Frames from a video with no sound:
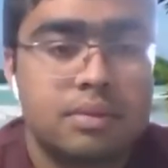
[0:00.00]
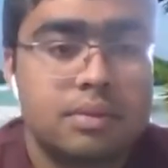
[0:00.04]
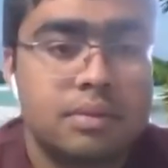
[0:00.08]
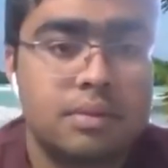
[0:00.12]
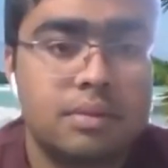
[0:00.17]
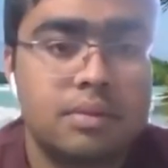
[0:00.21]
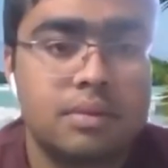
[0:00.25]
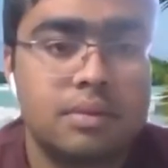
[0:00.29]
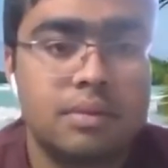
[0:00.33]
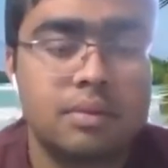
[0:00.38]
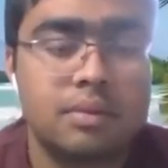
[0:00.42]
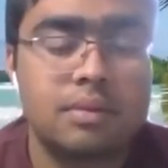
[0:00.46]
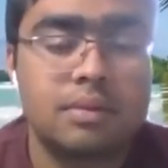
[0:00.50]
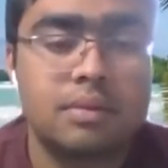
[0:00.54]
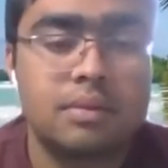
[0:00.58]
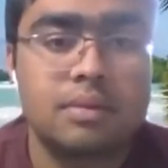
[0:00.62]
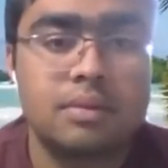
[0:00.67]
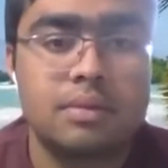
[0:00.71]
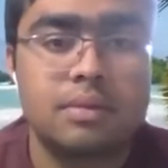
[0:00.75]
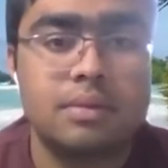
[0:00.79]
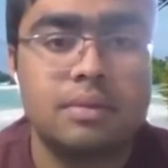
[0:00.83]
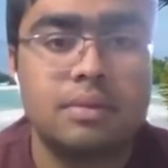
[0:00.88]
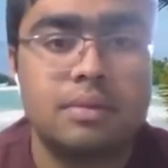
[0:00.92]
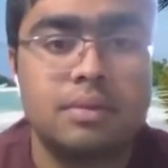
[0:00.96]

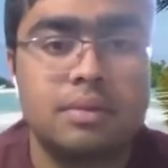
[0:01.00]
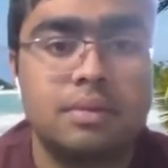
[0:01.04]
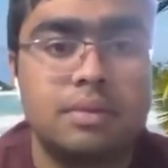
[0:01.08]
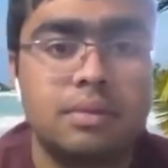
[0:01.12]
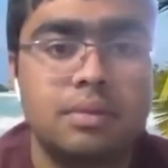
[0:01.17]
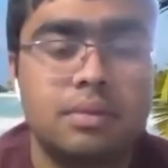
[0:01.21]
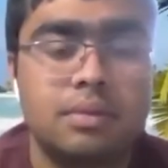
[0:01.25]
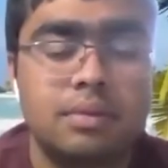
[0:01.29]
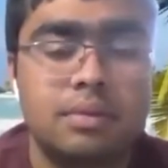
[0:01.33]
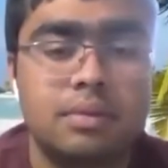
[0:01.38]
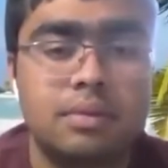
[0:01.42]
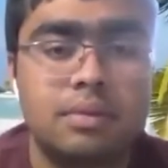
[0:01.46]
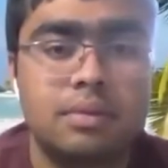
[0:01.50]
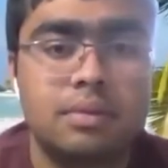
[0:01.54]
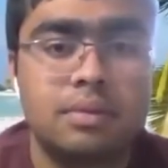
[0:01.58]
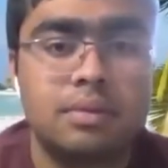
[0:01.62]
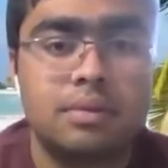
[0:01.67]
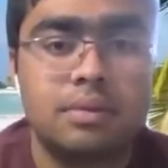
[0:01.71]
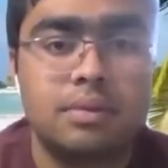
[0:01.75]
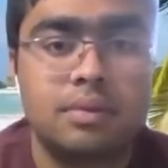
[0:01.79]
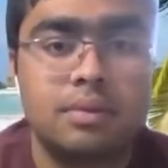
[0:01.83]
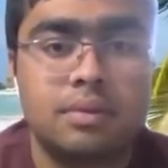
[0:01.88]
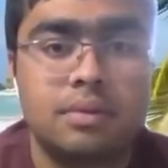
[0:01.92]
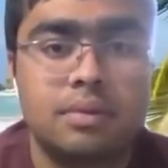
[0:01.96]

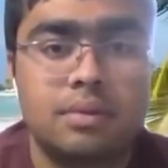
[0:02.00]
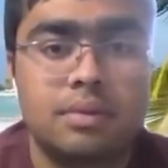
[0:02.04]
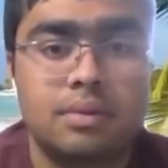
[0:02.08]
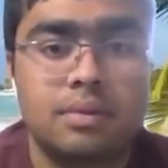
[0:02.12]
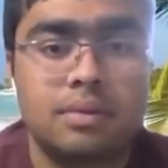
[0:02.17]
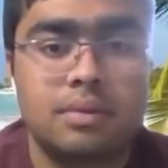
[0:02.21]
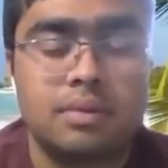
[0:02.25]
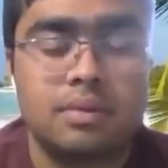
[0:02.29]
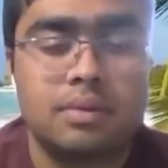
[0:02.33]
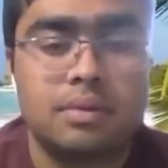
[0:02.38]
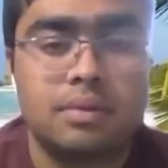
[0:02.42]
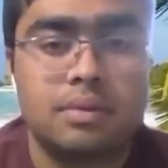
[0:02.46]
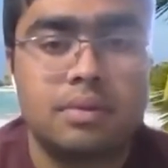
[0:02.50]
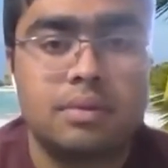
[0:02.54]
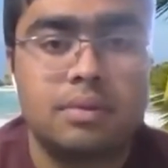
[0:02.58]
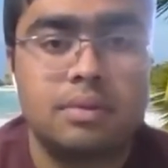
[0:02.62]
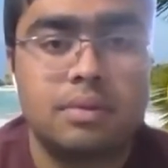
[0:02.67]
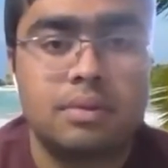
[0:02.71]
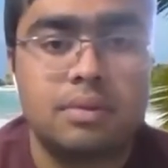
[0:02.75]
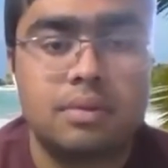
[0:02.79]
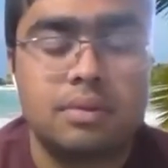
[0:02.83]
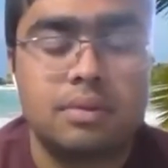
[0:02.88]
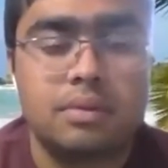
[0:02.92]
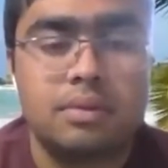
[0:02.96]

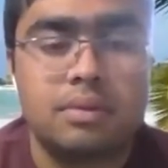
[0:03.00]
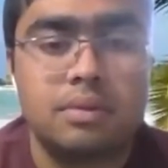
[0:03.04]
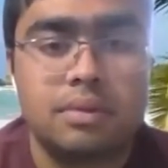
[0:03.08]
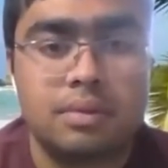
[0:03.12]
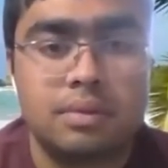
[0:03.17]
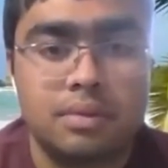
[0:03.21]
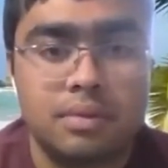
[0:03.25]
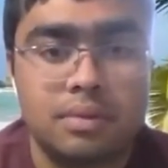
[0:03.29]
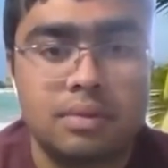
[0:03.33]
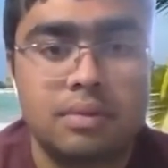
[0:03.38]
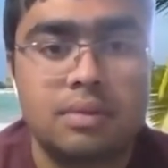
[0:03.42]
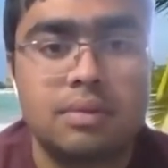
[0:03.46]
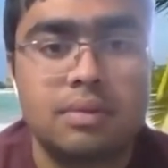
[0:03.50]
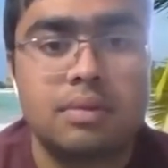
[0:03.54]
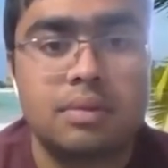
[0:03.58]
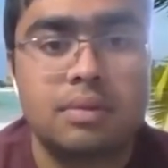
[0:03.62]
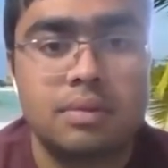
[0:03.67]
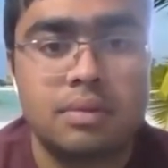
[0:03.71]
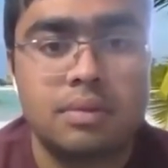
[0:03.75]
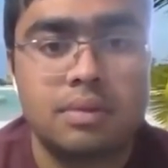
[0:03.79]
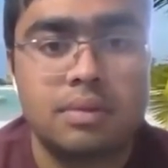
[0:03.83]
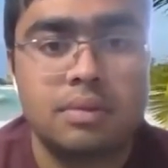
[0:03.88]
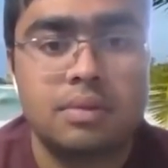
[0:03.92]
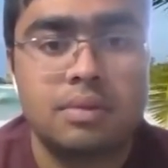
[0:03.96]

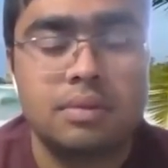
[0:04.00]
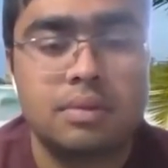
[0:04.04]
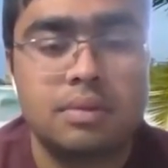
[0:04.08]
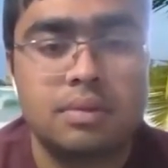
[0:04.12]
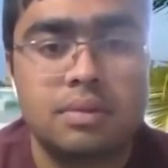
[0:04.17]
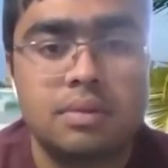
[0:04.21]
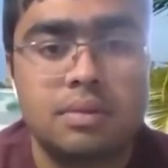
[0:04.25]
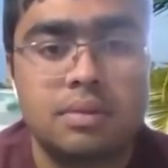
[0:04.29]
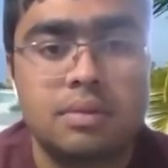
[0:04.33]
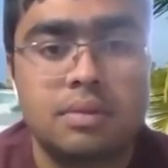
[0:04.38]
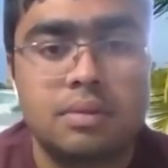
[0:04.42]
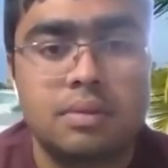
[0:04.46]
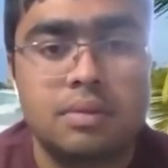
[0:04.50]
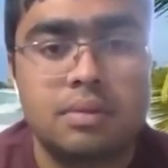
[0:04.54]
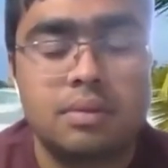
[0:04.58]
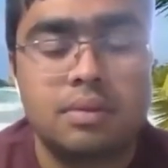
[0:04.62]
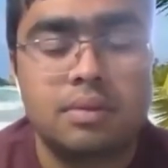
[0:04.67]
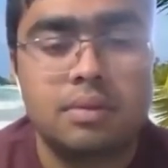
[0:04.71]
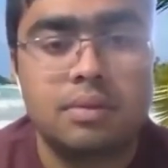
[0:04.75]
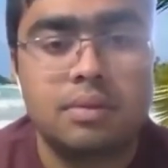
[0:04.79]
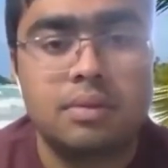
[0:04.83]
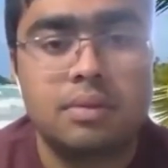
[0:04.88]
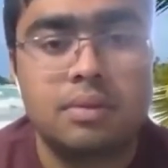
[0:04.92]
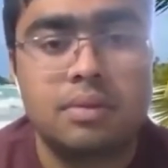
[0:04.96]

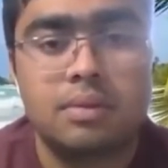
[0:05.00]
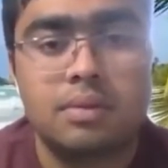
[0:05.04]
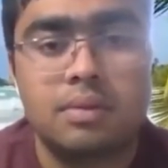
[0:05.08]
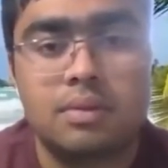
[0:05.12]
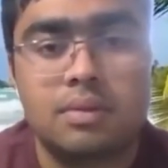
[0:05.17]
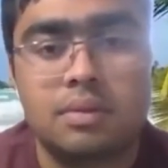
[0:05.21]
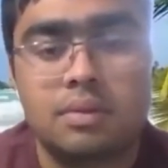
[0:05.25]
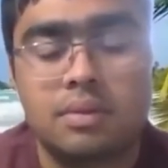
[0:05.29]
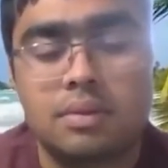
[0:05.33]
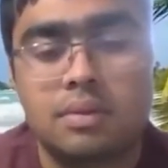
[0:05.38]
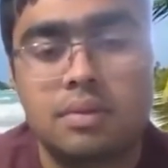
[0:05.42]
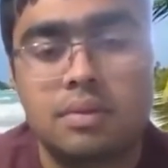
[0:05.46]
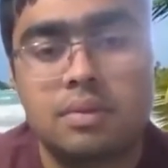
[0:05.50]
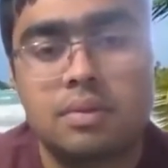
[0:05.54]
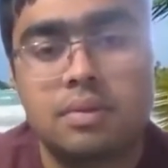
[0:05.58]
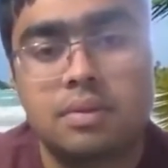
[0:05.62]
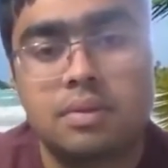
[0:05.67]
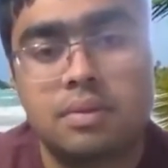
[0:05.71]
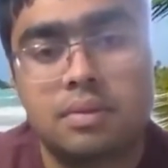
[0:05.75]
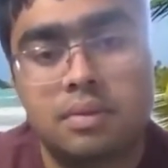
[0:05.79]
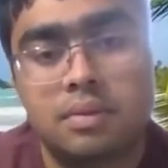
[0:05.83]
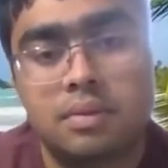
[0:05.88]
The person shown says nothing.